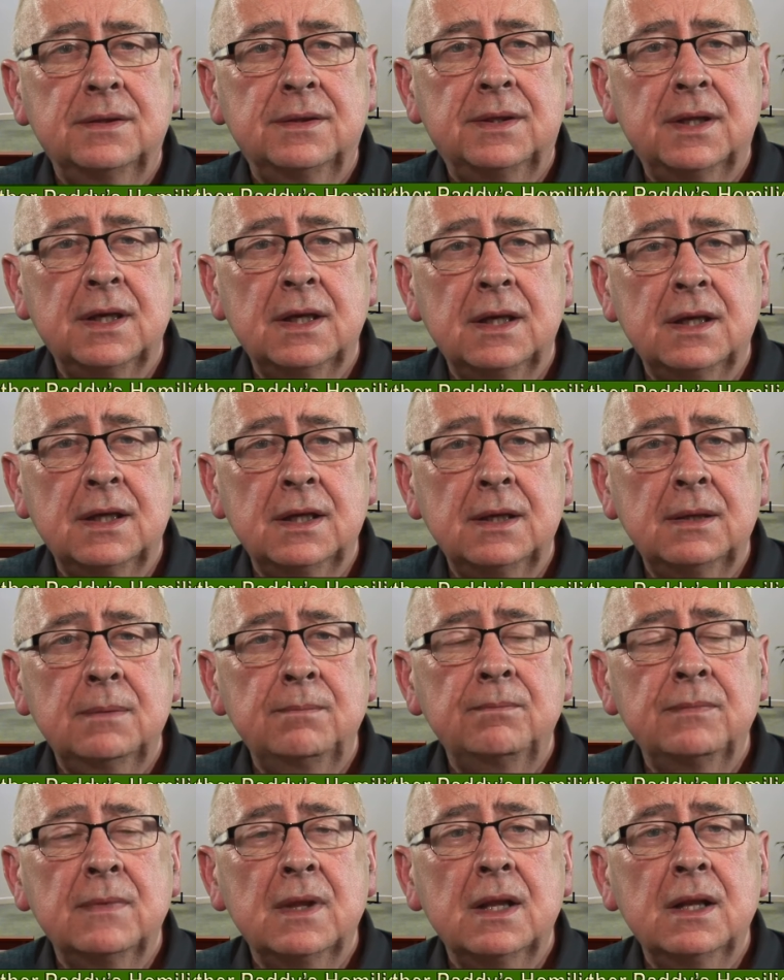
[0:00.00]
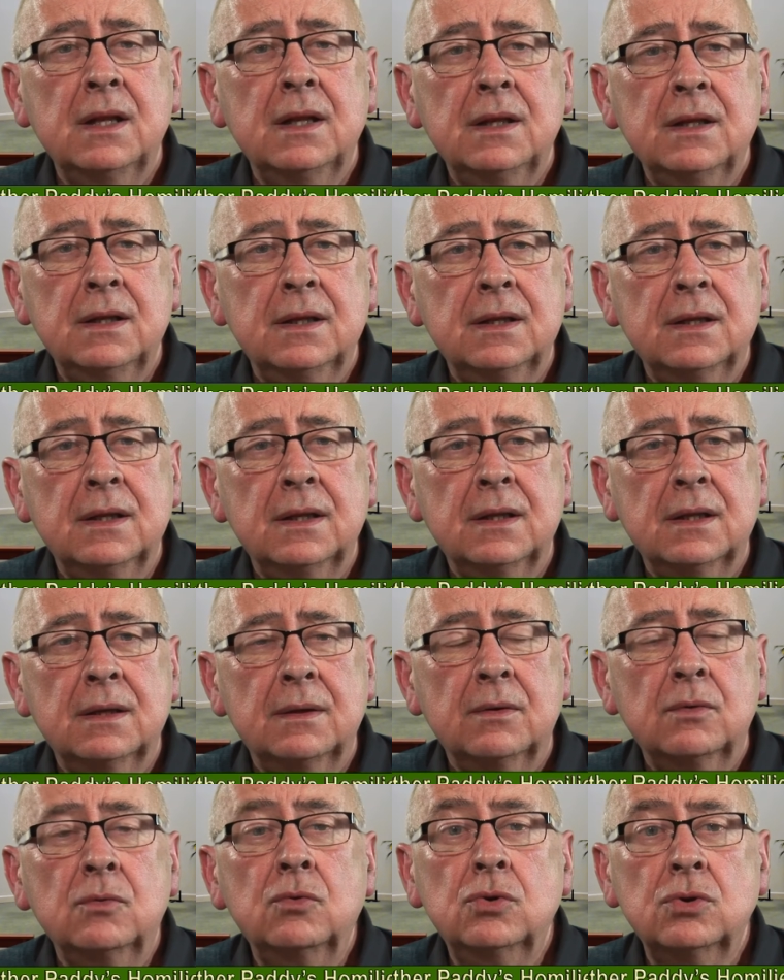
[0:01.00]
the
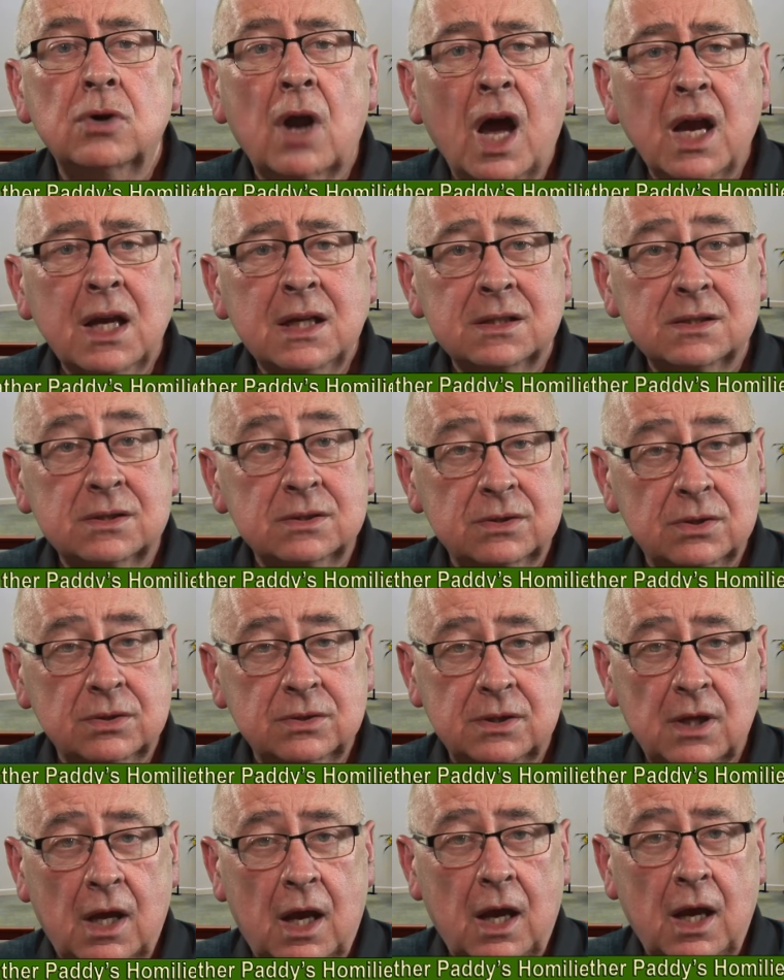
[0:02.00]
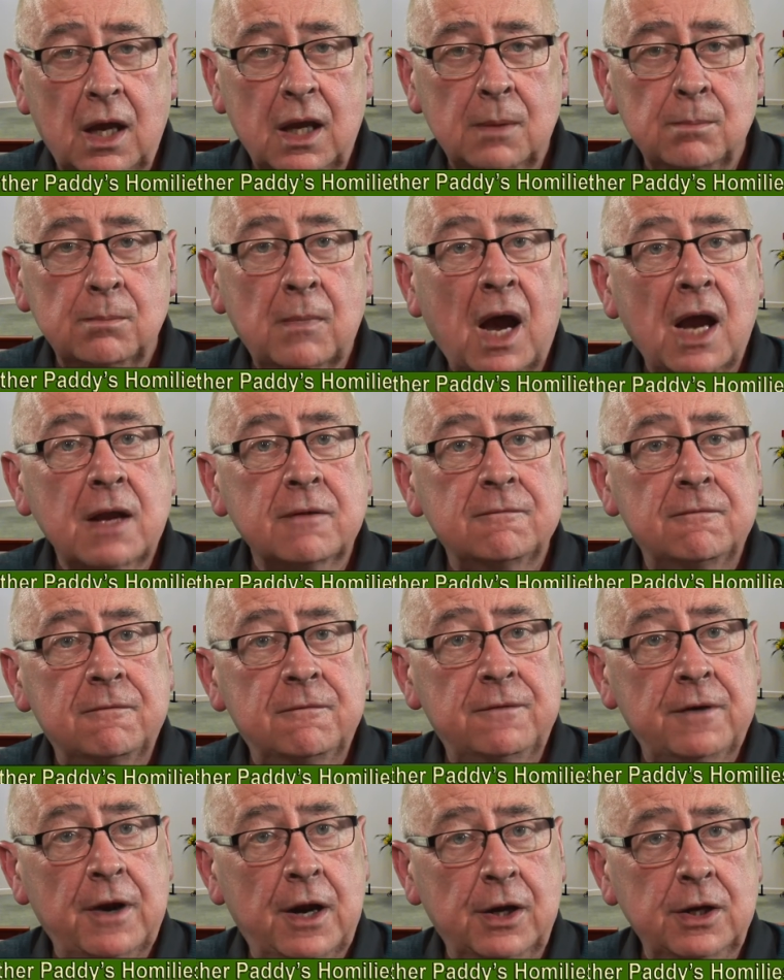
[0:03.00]
right to die might
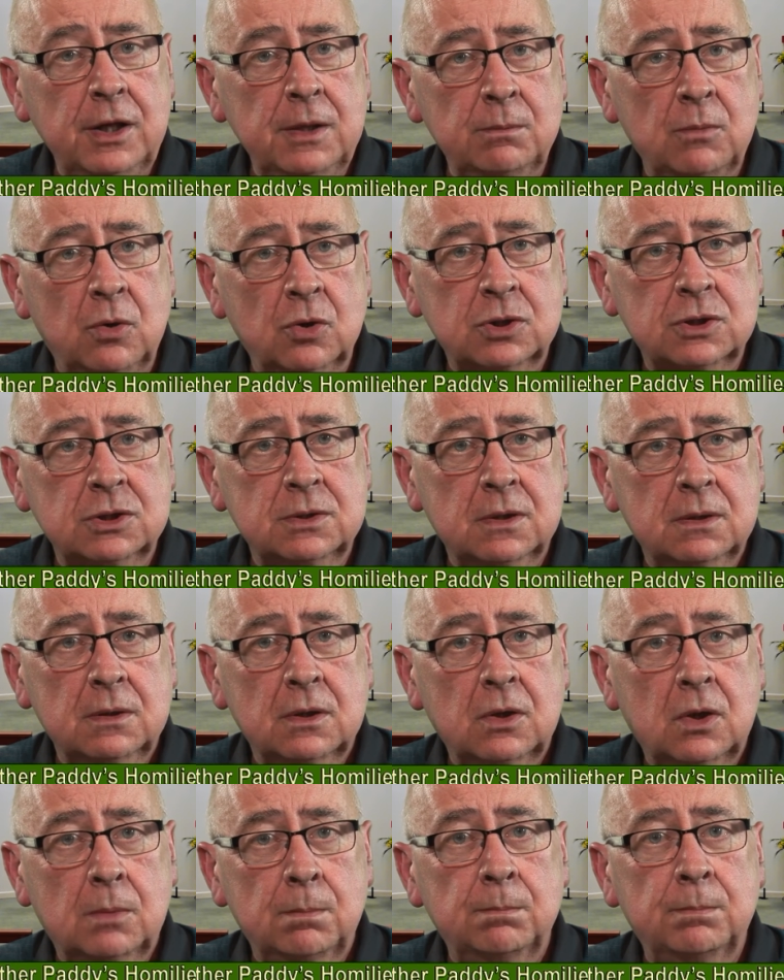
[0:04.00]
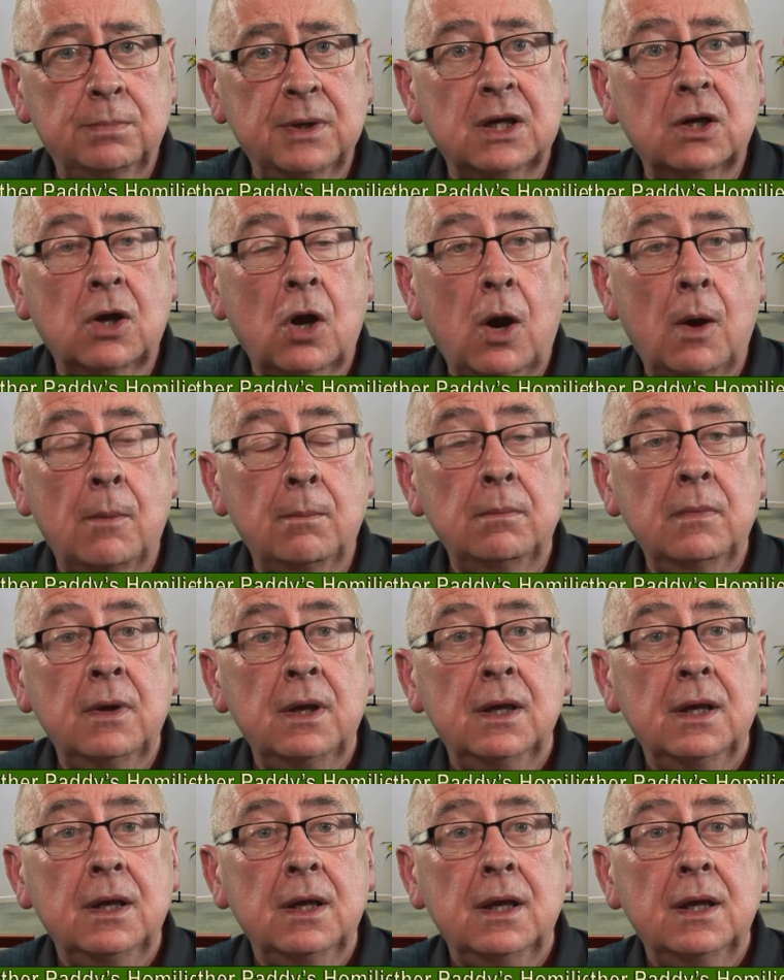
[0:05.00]
very much become
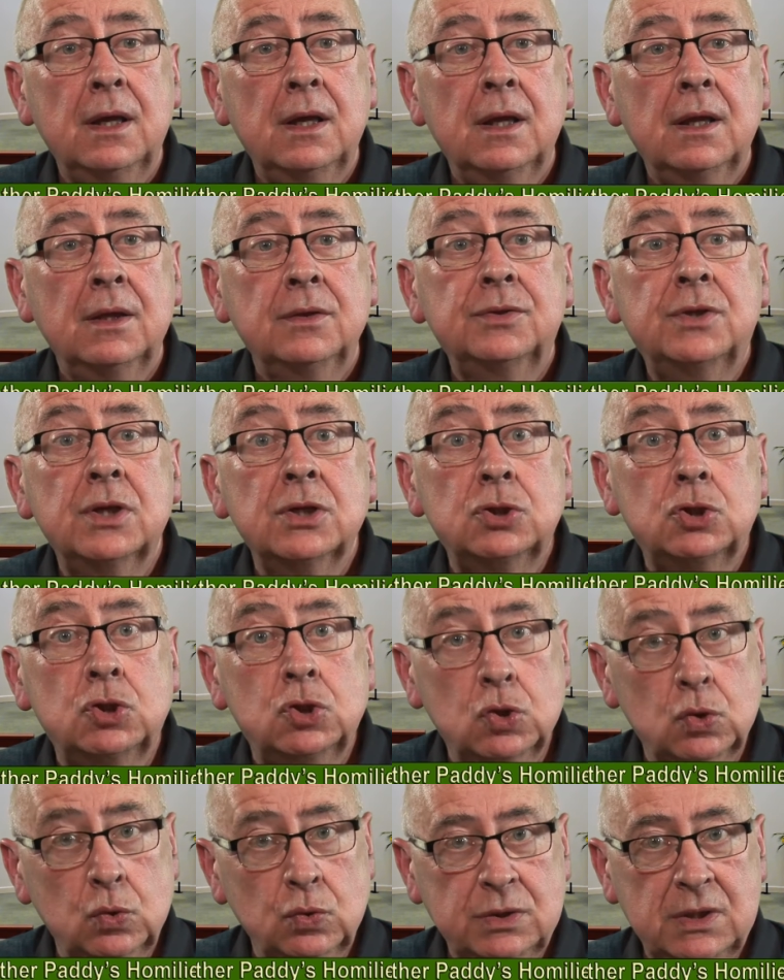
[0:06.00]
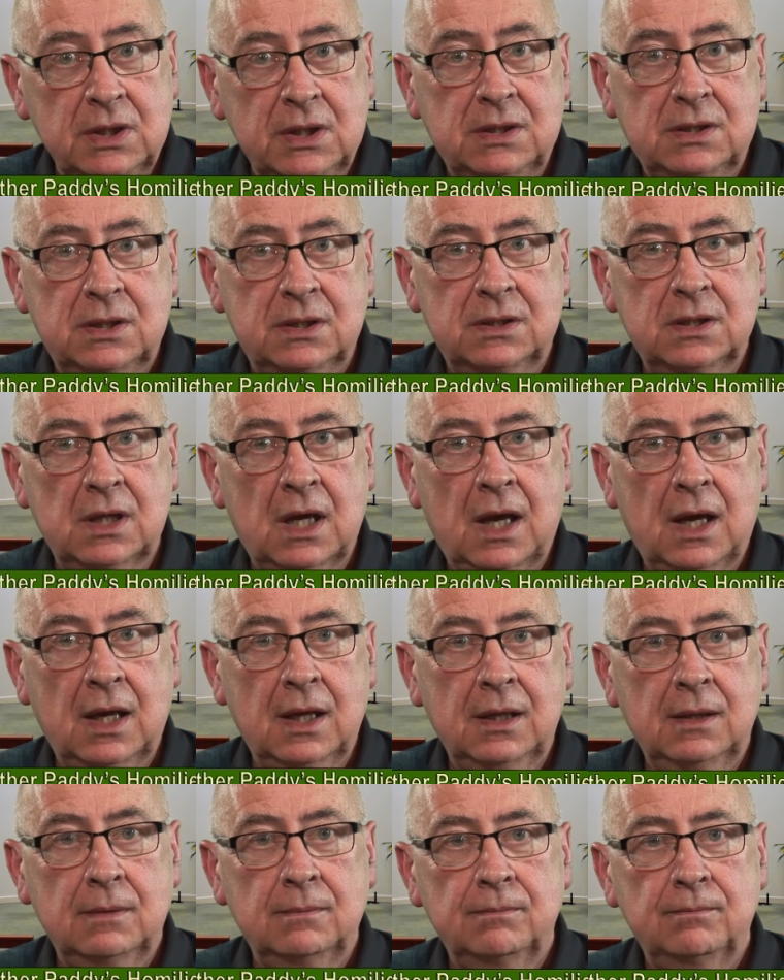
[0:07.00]
the duty to
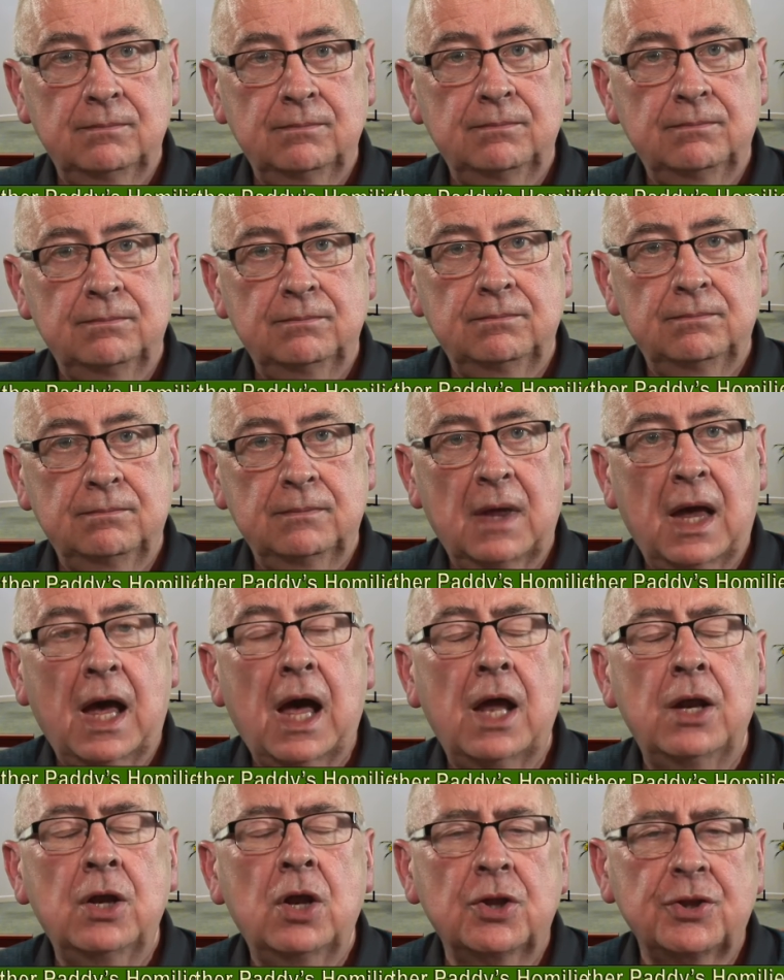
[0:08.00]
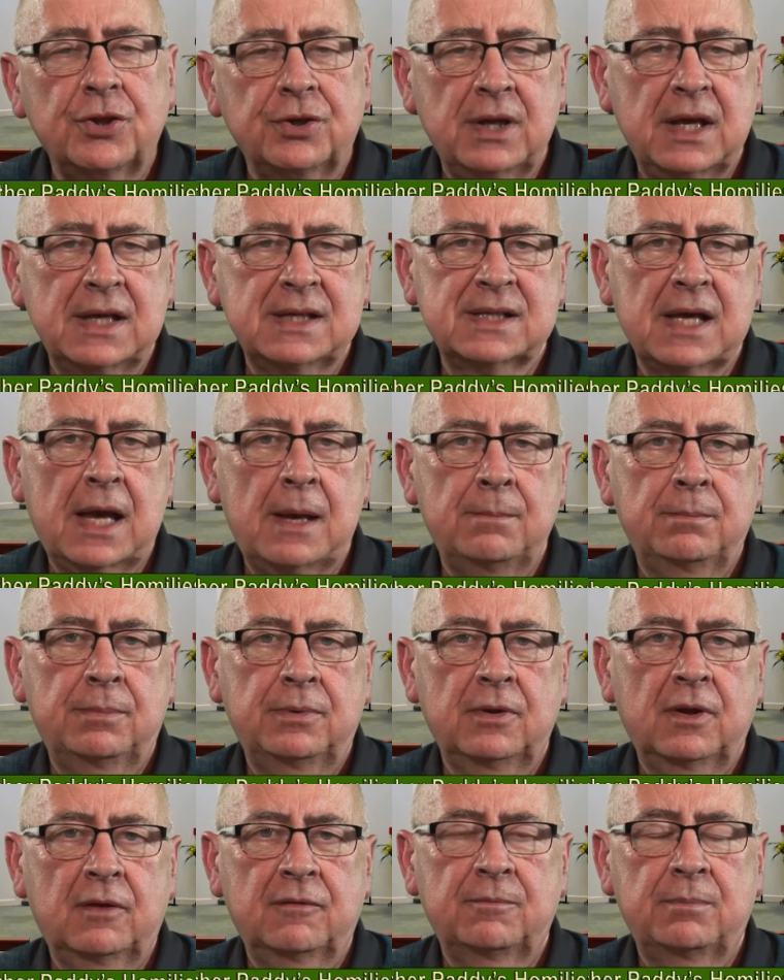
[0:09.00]
die. Another
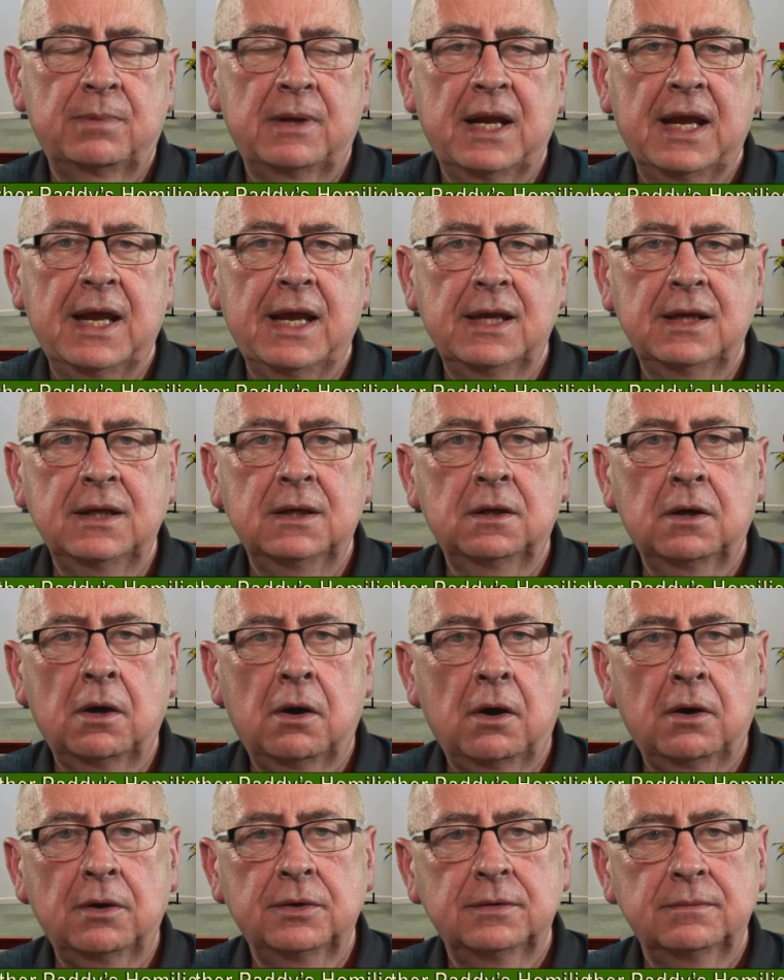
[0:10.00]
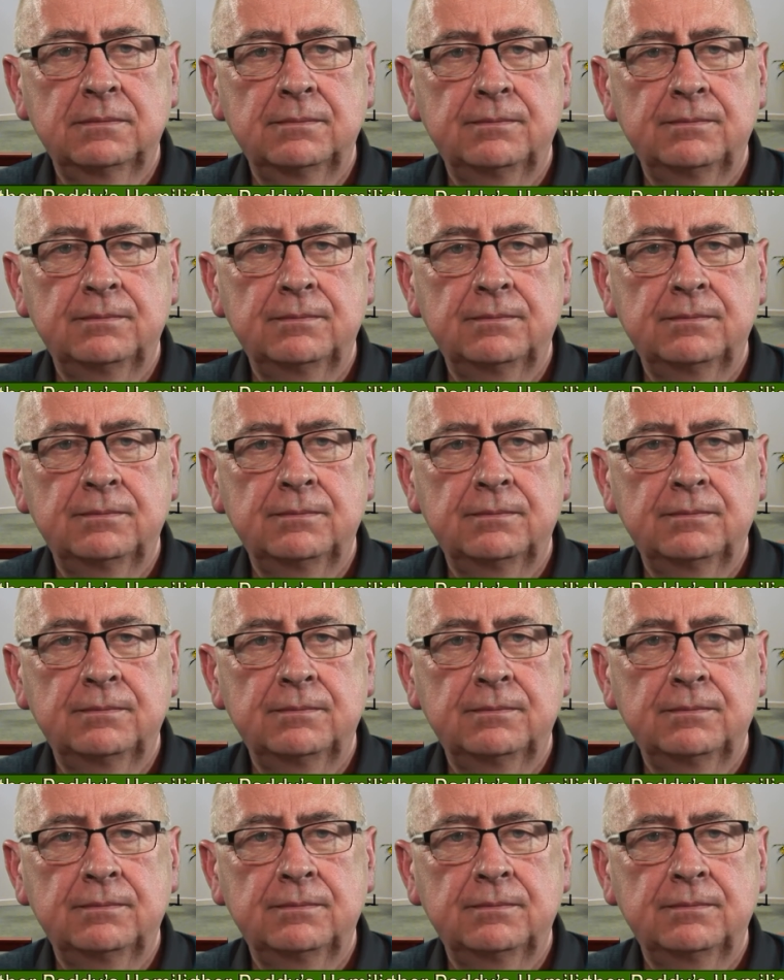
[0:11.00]
example of playing God.